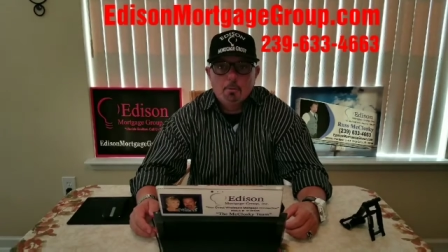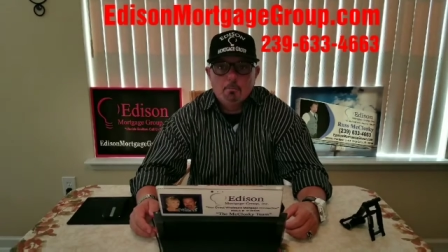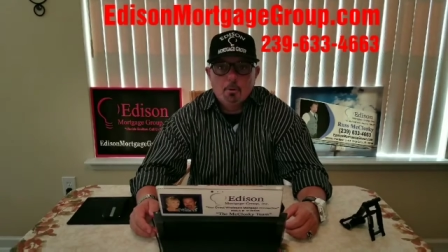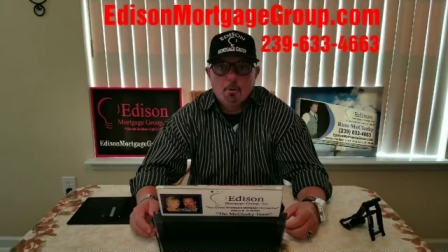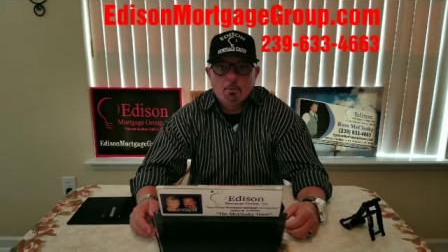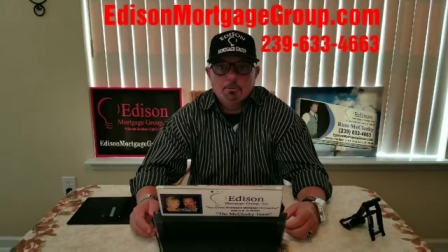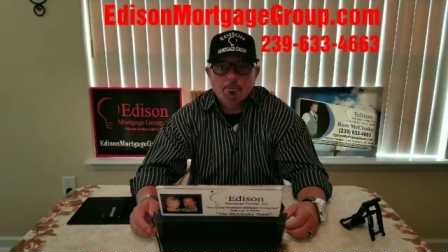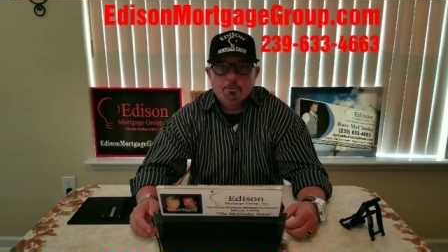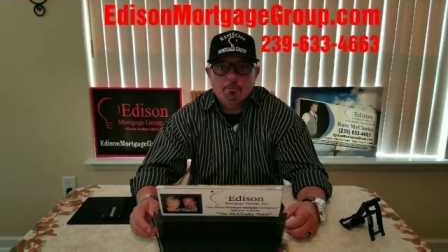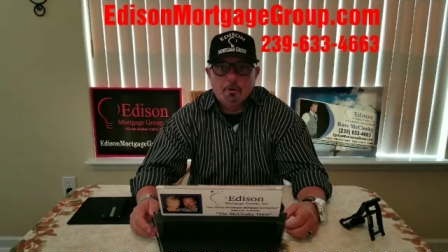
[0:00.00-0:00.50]
But
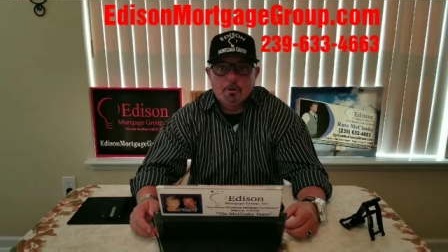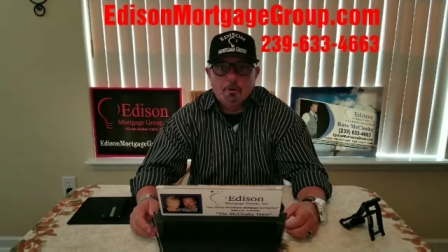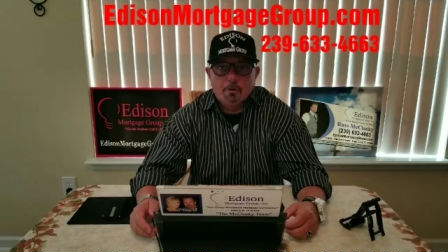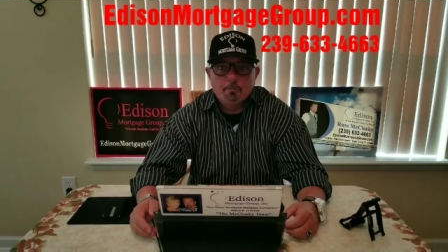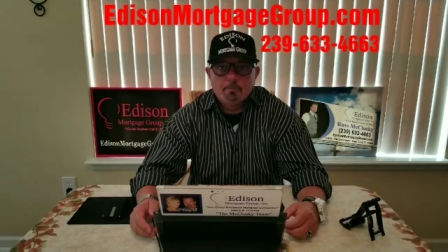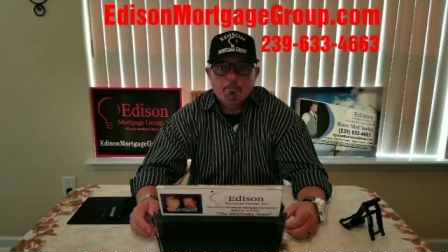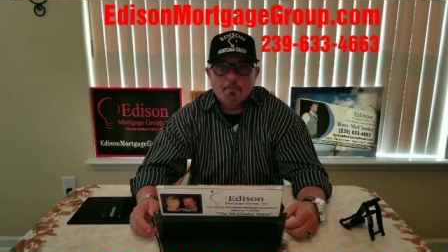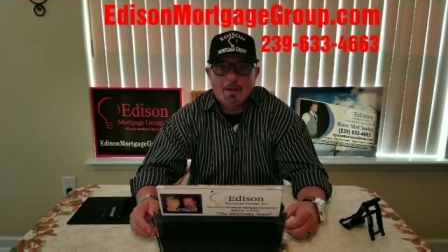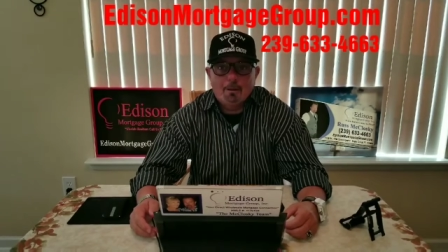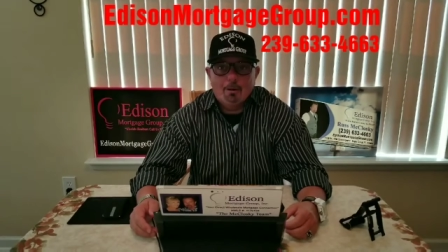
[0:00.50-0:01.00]
most of
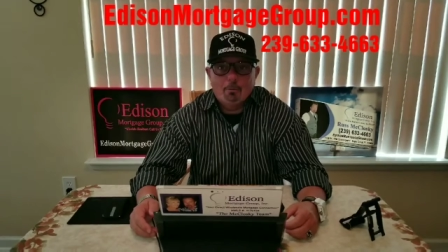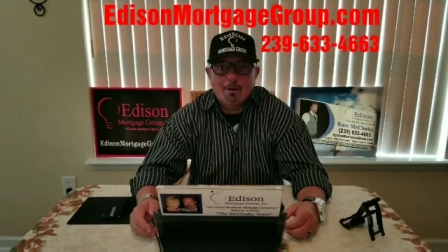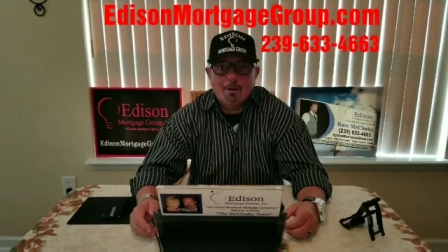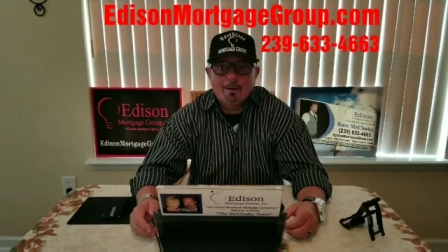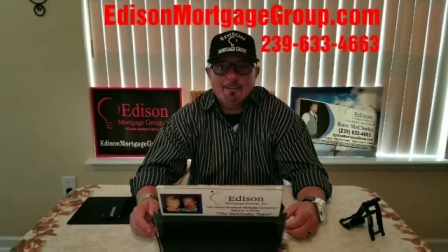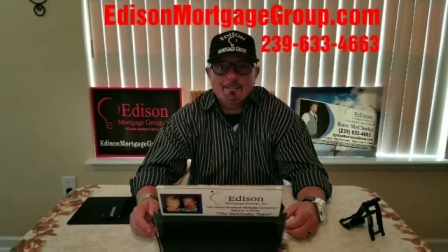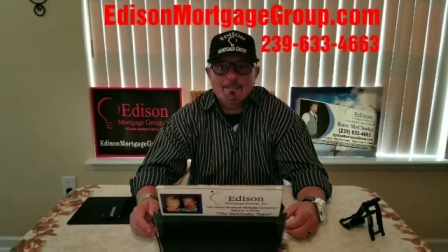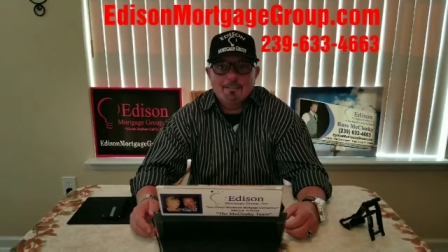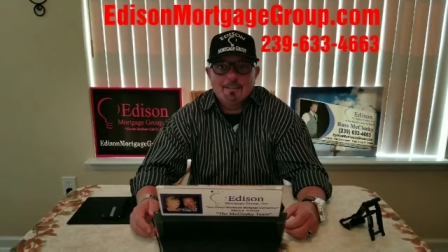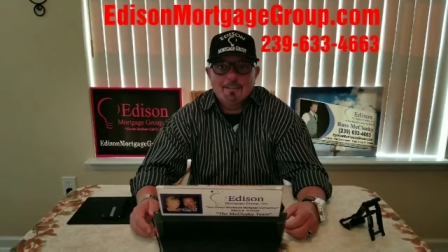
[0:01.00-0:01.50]
all, I
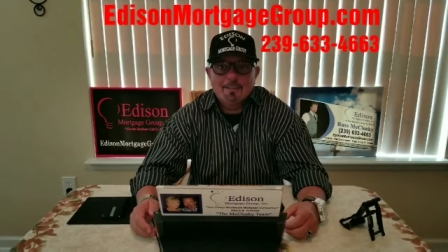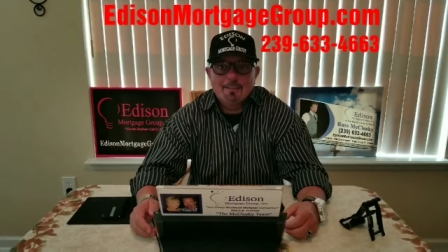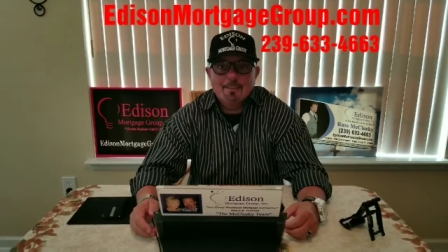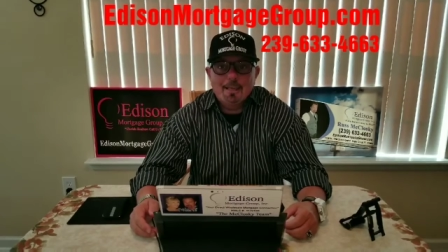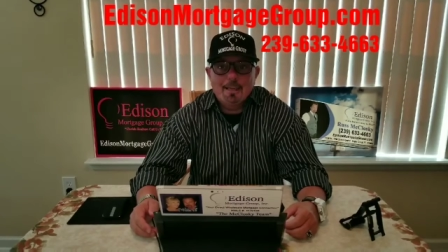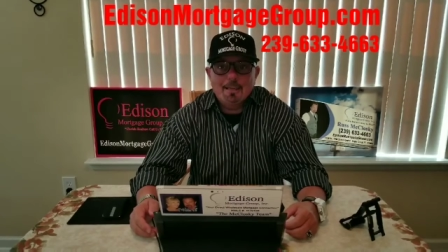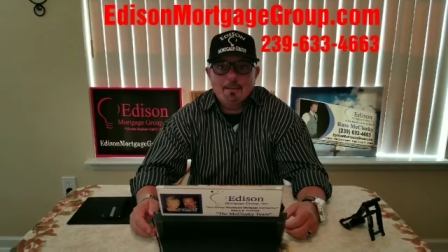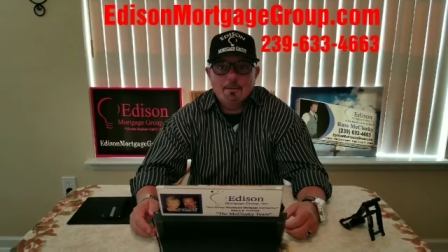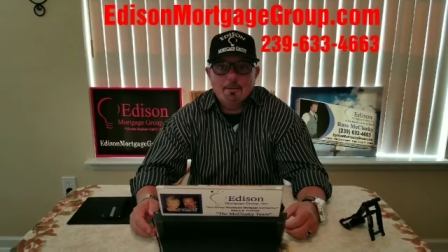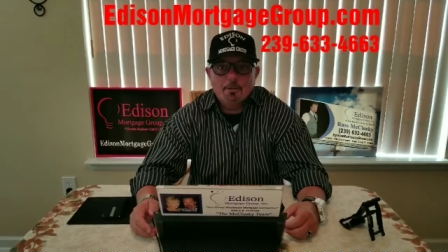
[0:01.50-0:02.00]
wanted to say
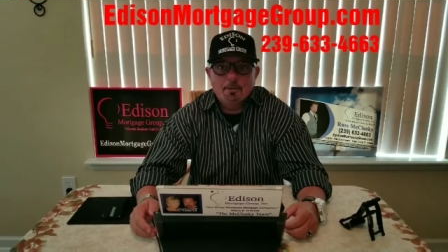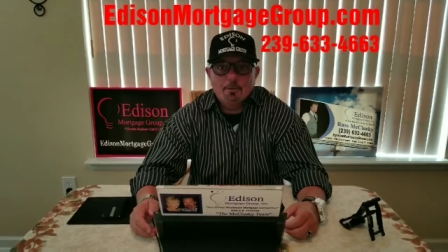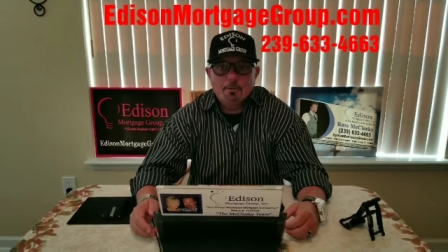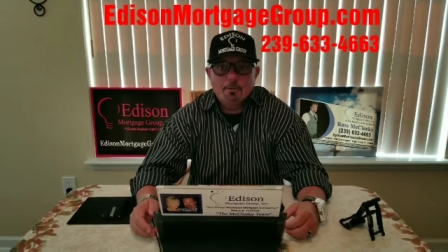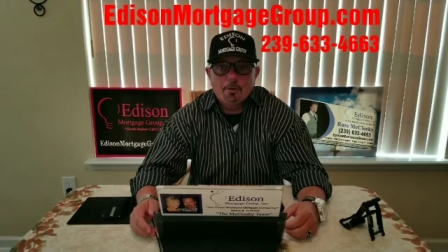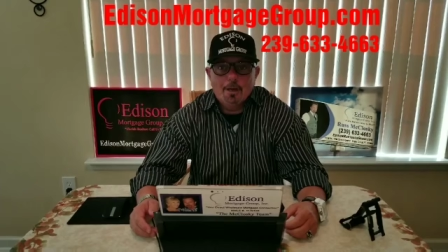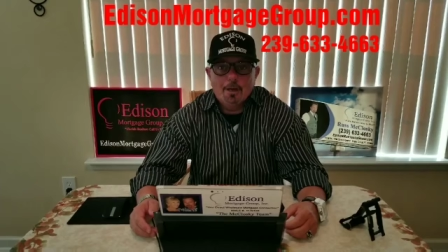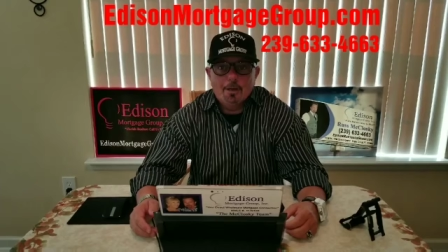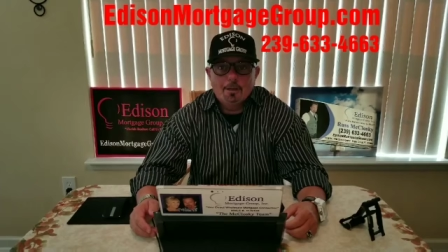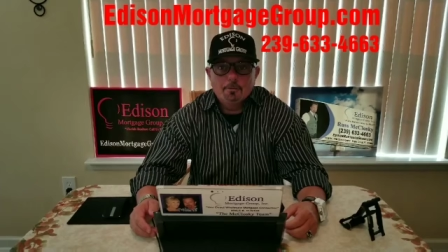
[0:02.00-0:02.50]
thank you to
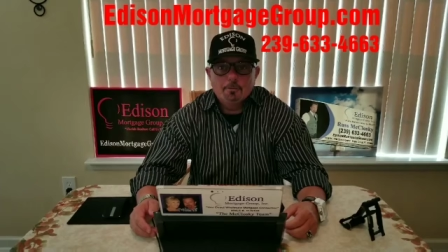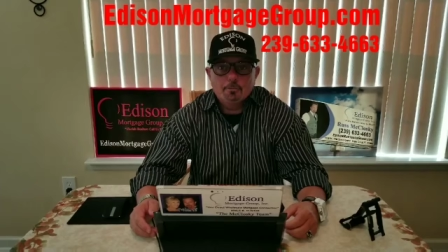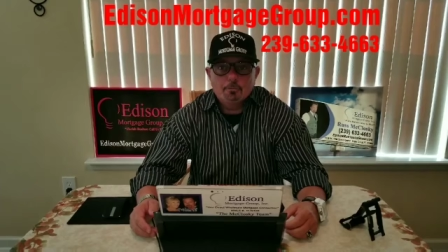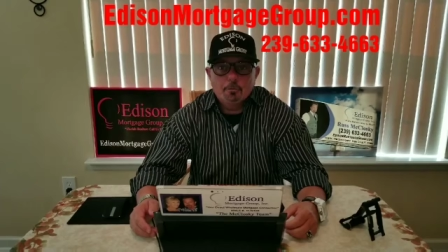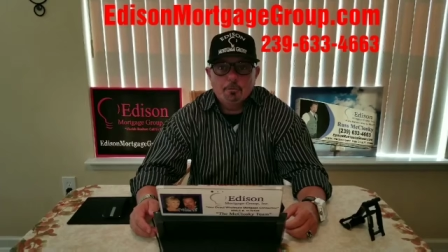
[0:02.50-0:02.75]
you guys